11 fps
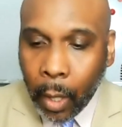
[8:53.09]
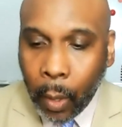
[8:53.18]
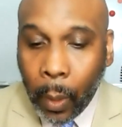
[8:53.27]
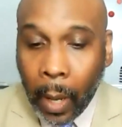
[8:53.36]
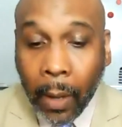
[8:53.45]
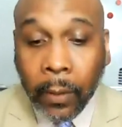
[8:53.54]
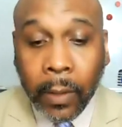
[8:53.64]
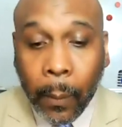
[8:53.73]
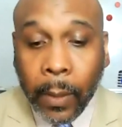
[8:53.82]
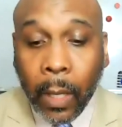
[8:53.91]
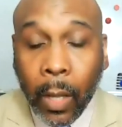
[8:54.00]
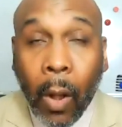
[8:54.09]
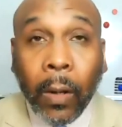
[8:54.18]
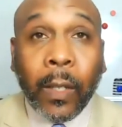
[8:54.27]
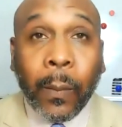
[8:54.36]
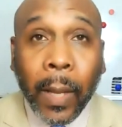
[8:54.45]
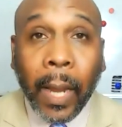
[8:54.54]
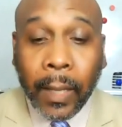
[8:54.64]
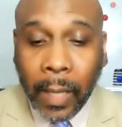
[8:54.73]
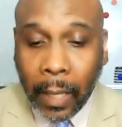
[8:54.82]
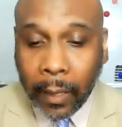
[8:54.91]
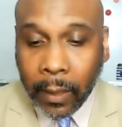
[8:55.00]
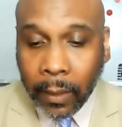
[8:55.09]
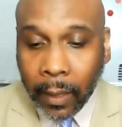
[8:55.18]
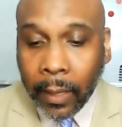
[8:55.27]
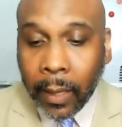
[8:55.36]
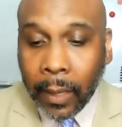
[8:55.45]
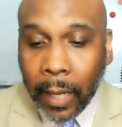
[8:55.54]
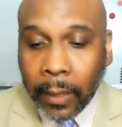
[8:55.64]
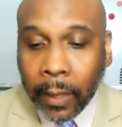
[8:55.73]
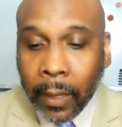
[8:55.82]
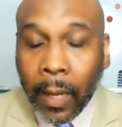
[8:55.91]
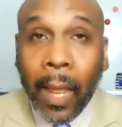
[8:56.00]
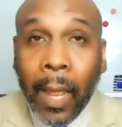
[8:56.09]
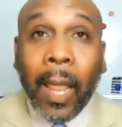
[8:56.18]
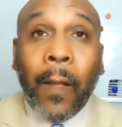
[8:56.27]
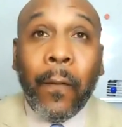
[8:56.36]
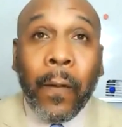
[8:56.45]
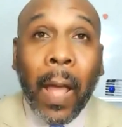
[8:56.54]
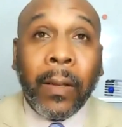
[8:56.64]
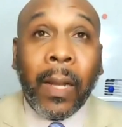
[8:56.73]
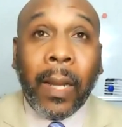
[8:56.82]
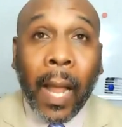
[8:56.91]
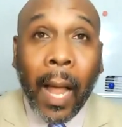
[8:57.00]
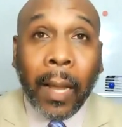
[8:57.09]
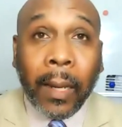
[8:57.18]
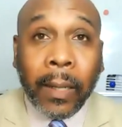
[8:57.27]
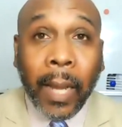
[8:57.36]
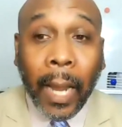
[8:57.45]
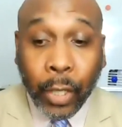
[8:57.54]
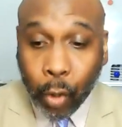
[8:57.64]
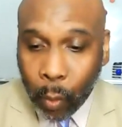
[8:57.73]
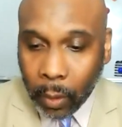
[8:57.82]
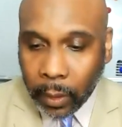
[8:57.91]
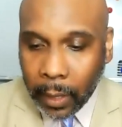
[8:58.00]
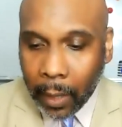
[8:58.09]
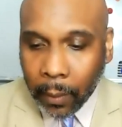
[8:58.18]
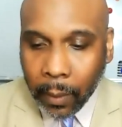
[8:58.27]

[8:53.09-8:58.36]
who held some of the largest plantations in the nation and founded a college at Georgetown.